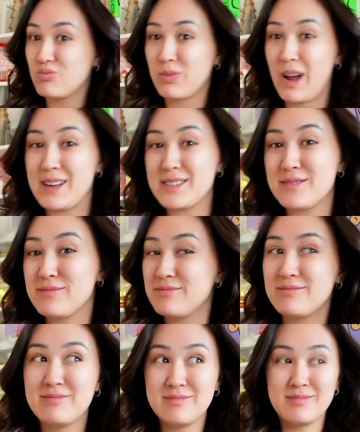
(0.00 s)
guys,
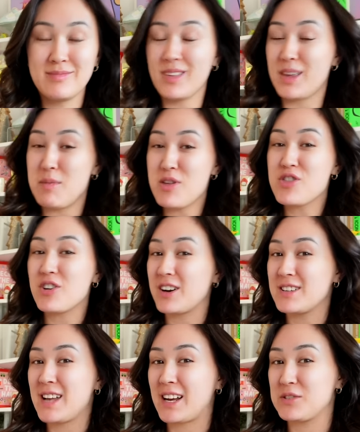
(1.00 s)
give me 30
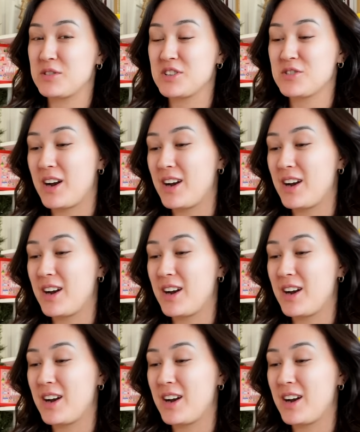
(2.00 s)
seconds with the